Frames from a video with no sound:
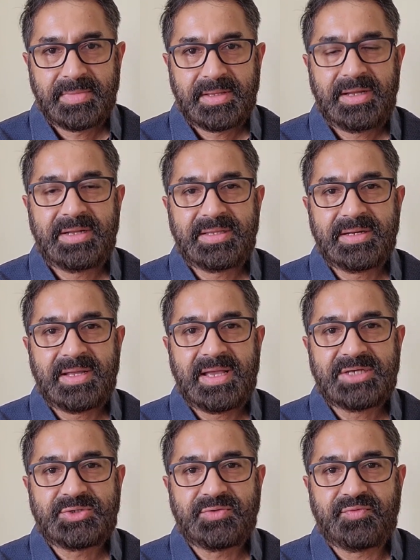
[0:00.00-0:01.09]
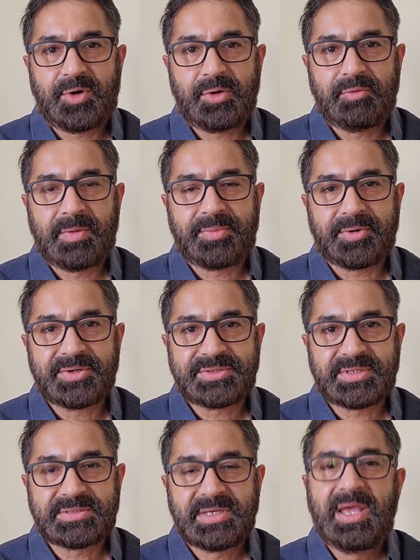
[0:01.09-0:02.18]
It then has to follow a
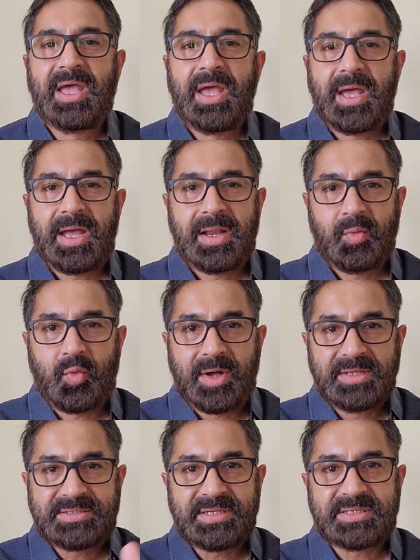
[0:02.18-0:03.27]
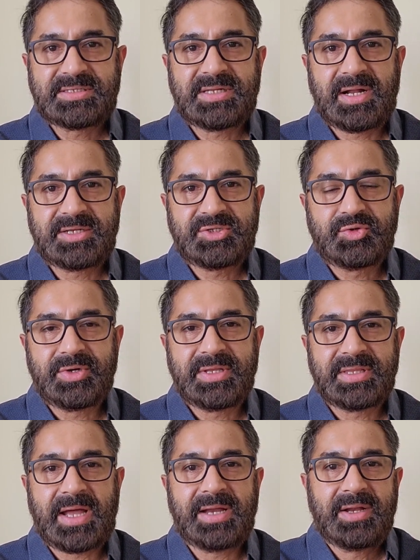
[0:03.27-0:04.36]
process. And once it starts doing
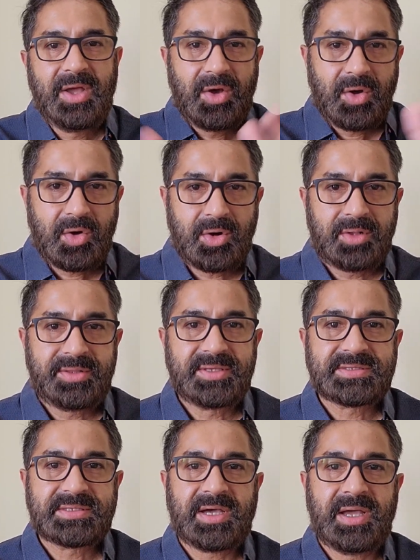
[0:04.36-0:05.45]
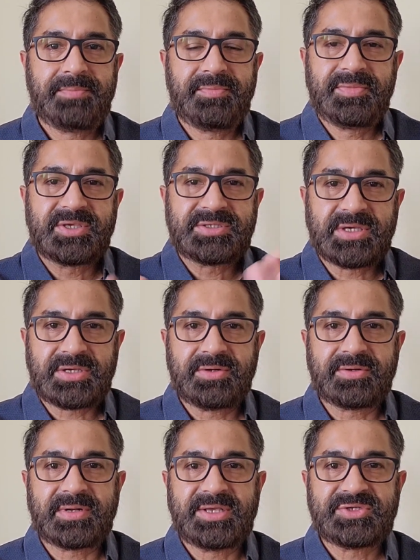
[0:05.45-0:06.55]
that, all this hype, the secure
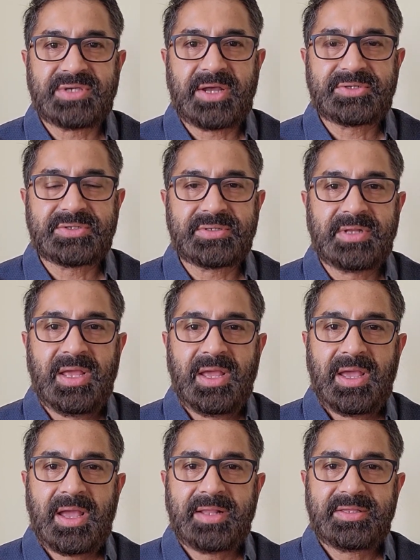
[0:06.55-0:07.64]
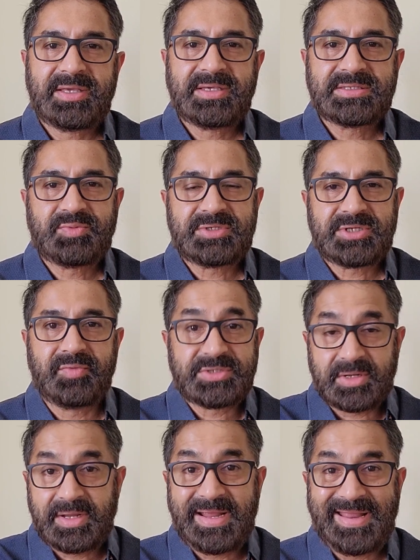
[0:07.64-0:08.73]
transaction, and things which are
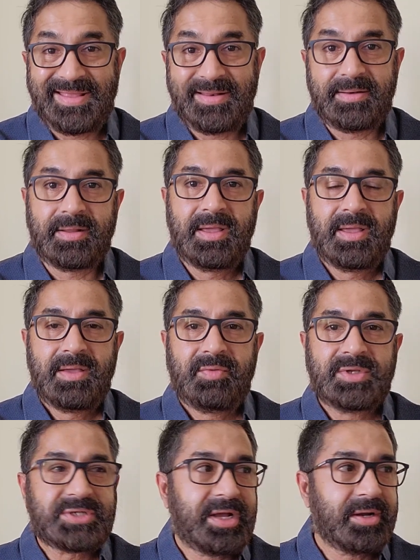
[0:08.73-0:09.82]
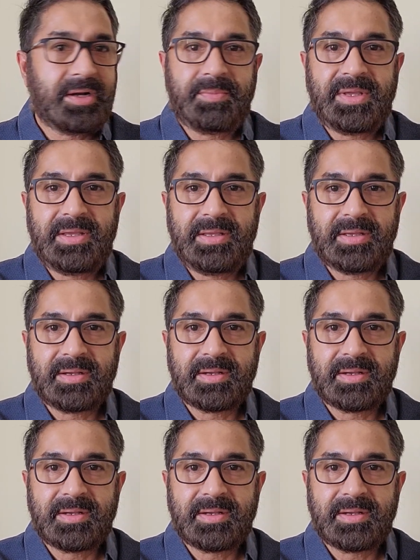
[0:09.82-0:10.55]
hidden, which cannot be